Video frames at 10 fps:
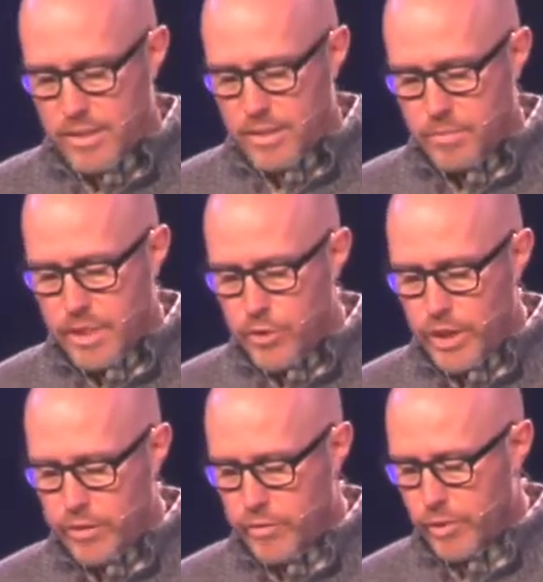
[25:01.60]
Be
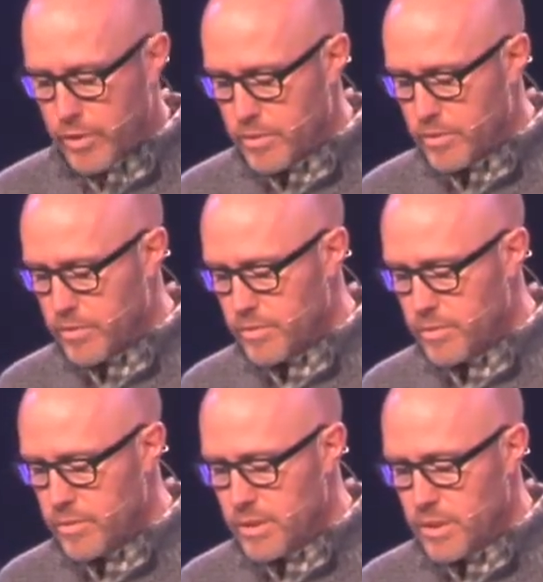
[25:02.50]
grateful.
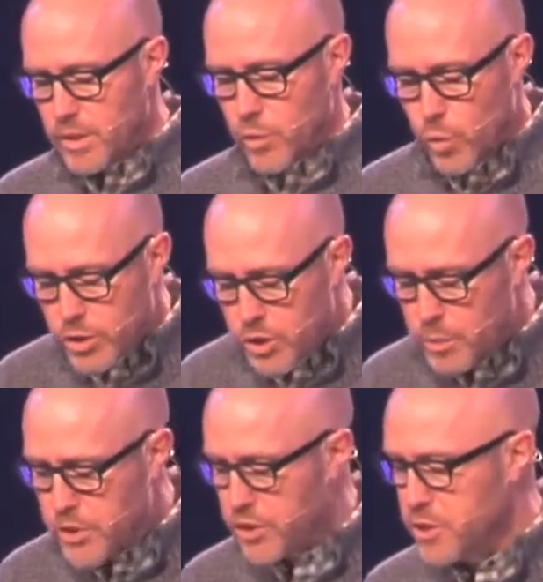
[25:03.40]
Worship
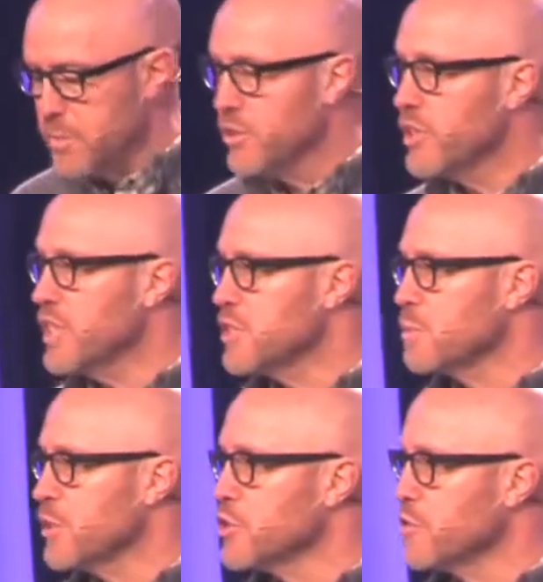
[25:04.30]
with your community and
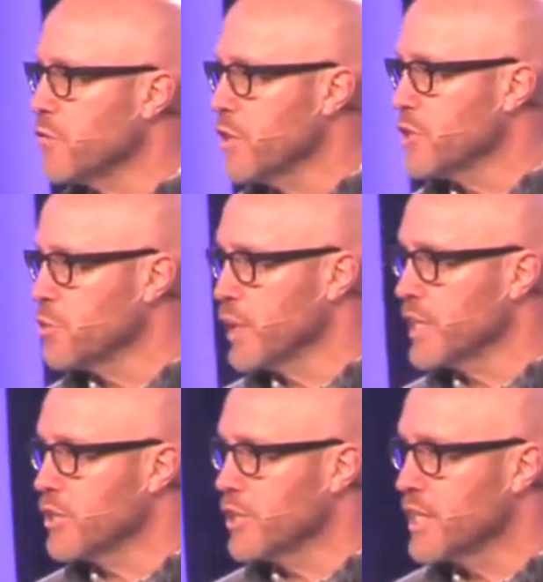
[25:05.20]
spiritual friends
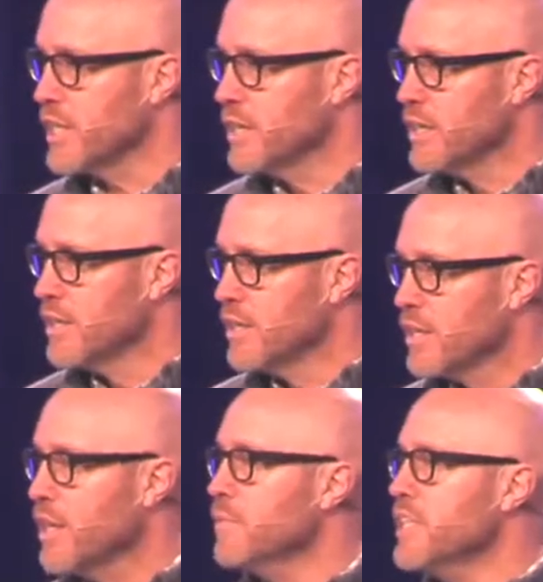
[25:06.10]
regularly.
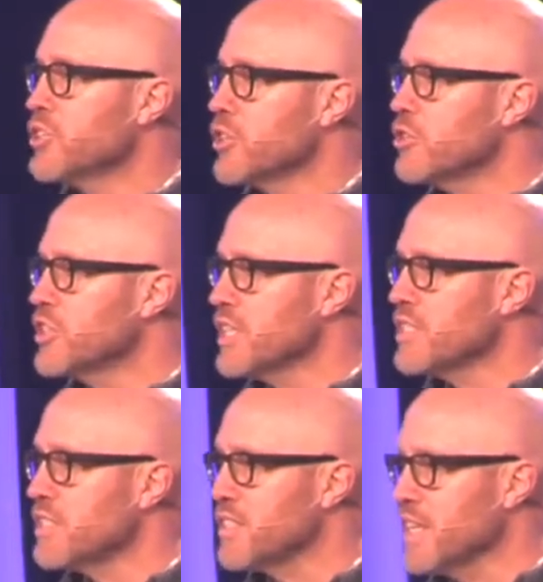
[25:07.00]
Coming to church
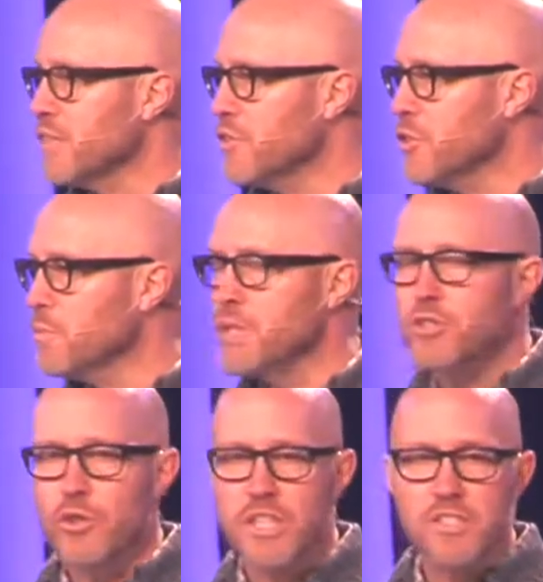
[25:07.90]
doesn't save you, but
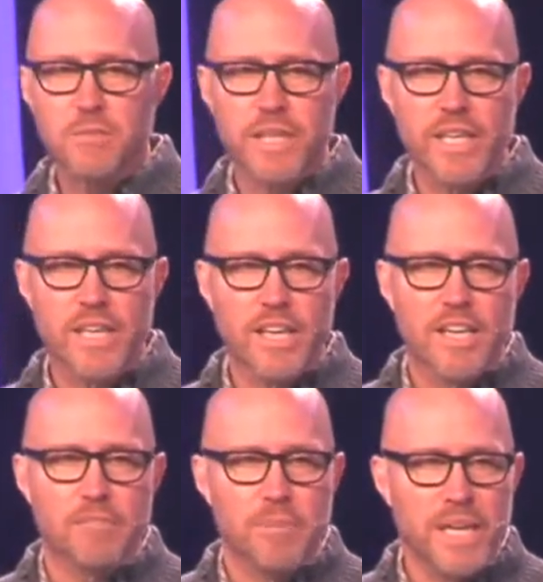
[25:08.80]
trust me,
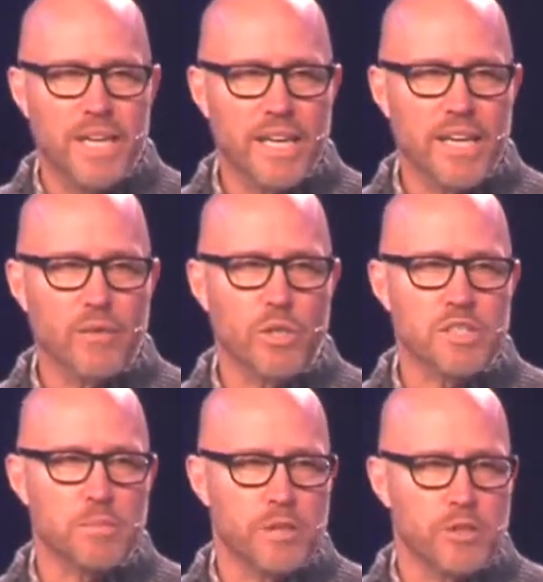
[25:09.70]
being with
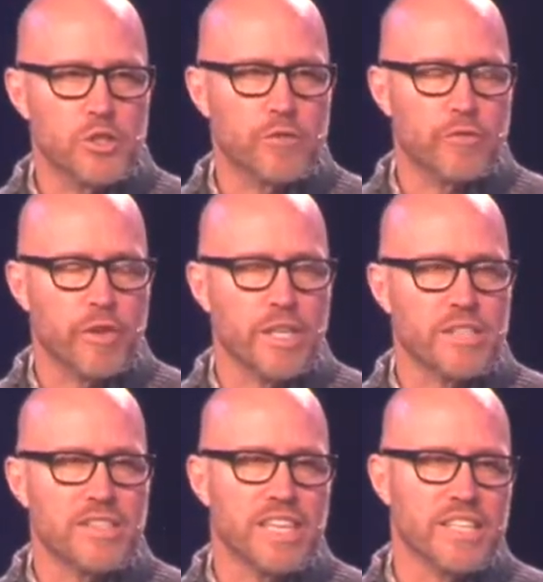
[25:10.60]
spiritual
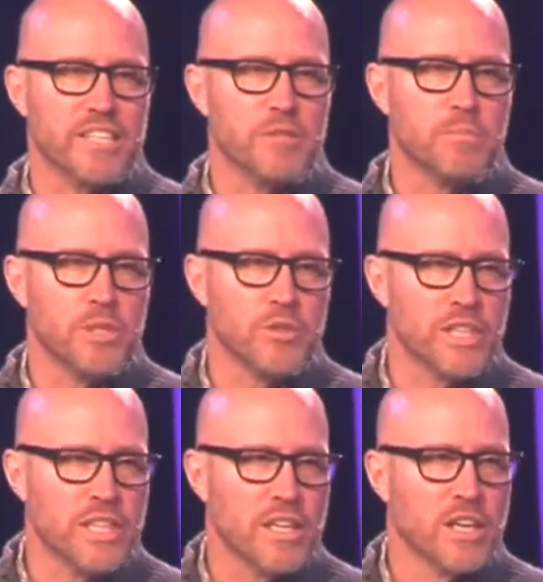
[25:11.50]
friends in
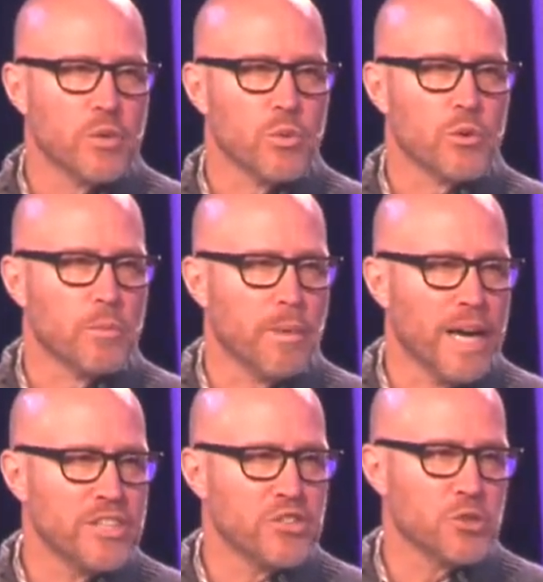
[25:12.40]
community will
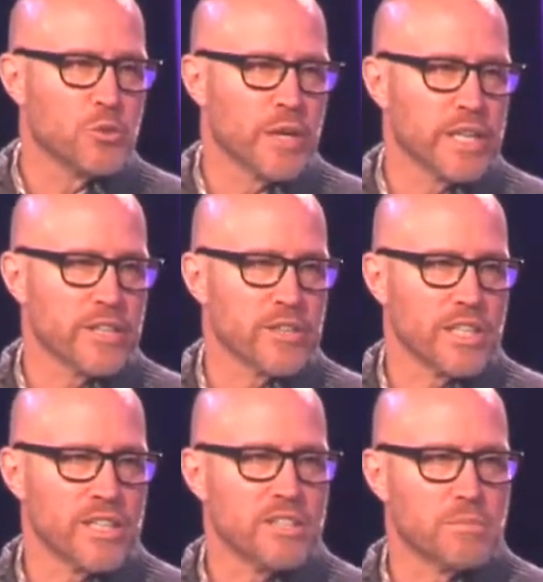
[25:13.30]
remind you
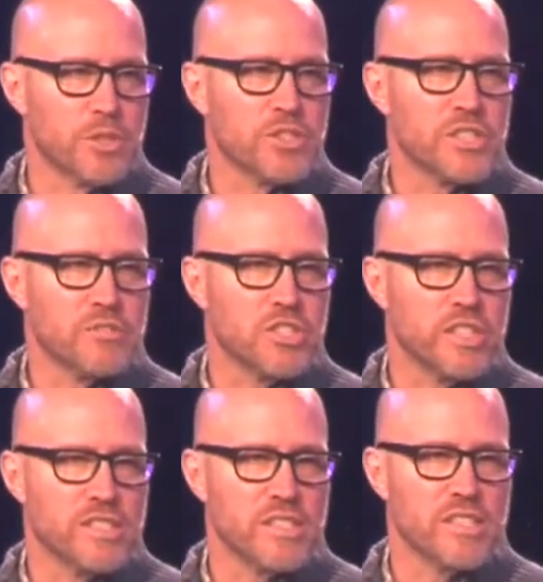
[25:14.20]
regularly that the mercy of
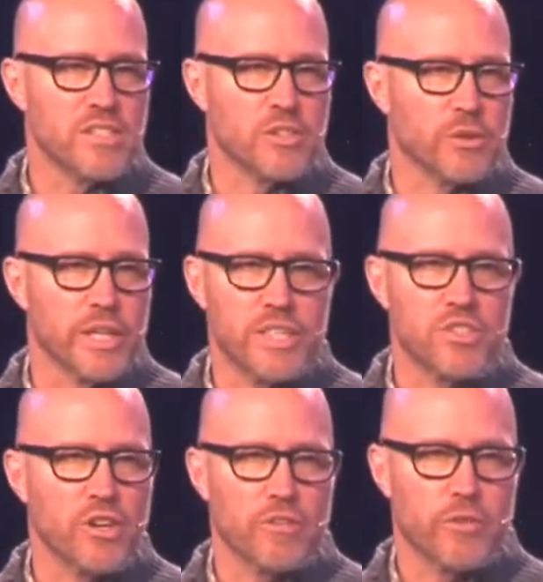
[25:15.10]
Jesus is the
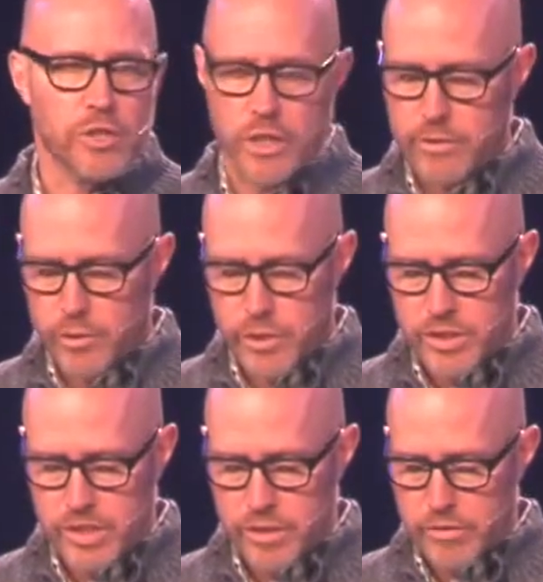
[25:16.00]
greatest offer you'll ever
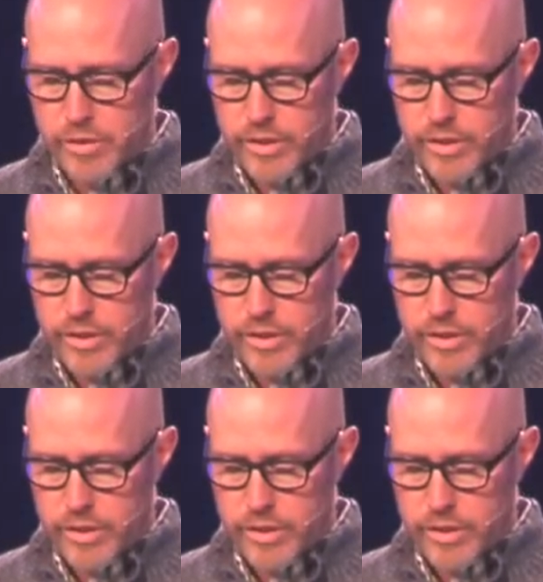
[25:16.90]
receive.